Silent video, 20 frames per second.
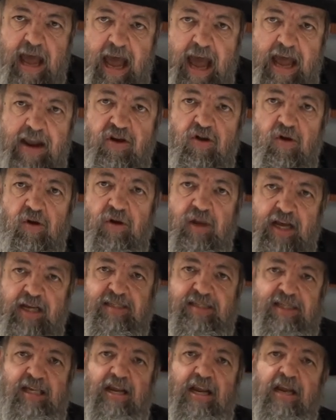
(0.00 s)
and you're
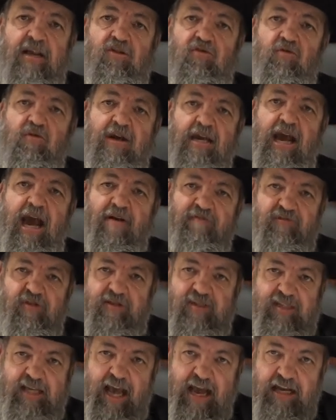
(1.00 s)
listening to a
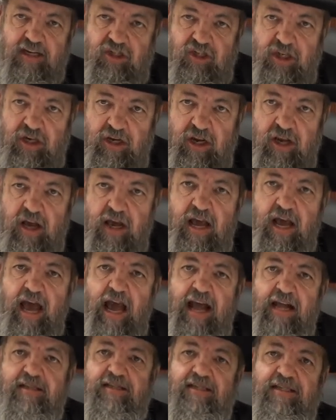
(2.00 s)
conversation
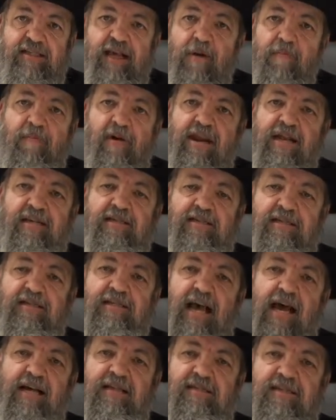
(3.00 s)
and somebody
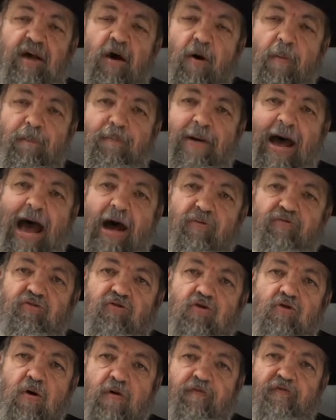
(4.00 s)
says
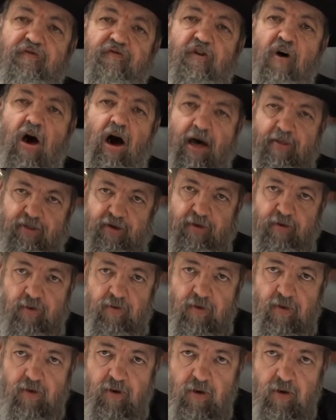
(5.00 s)
about your father